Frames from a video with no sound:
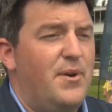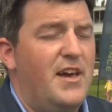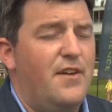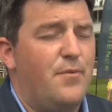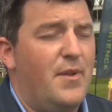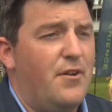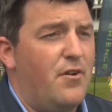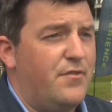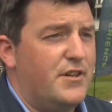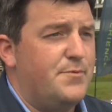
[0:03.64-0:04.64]
We're here from Land
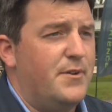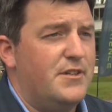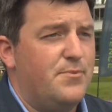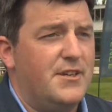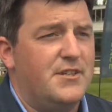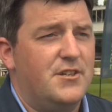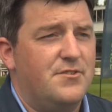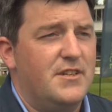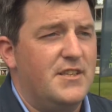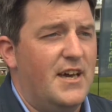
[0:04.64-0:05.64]
Rover Experience West
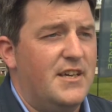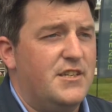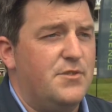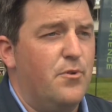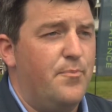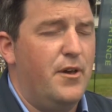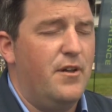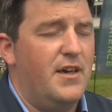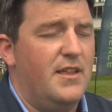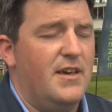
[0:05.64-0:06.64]
Country today to support
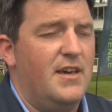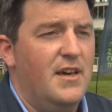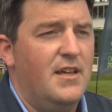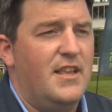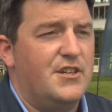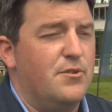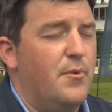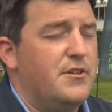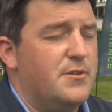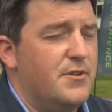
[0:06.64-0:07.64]
Beaulieu at the National
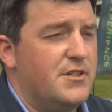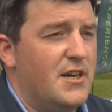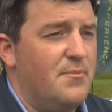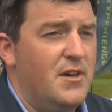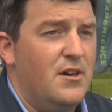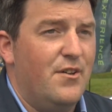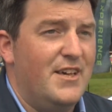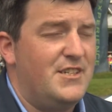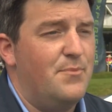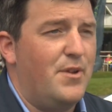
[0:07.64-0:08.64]
Motor Museum on
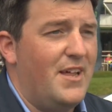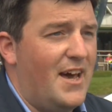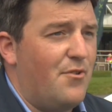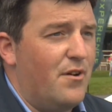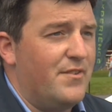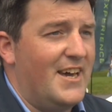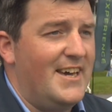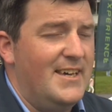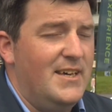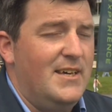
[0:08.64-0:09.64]
their Simply Land Rover
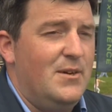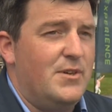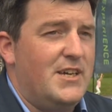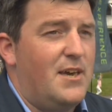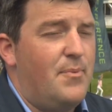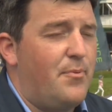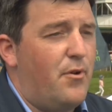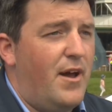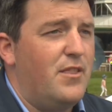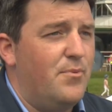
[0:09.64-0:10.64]
Day. We're taking people
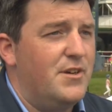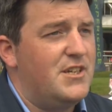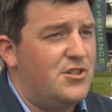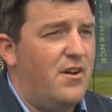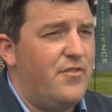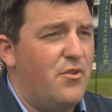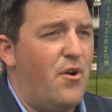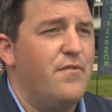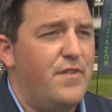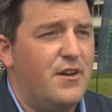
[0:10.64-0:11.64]
around the woods. They're driving their
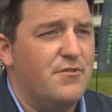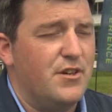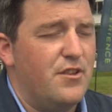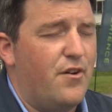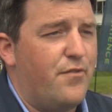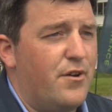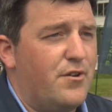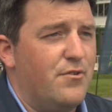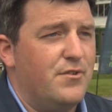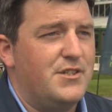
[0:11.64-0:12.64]
own vehicles on the off-road
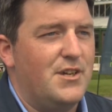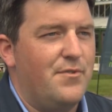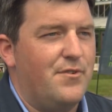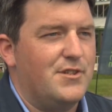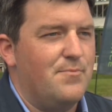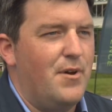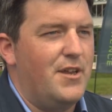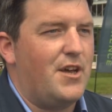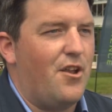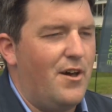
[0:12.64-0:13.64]
course, so we've got some
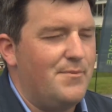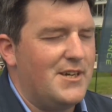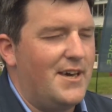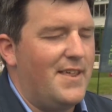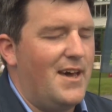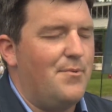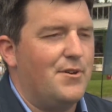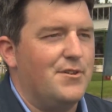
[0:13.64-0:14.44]
muddy climbs out there, we've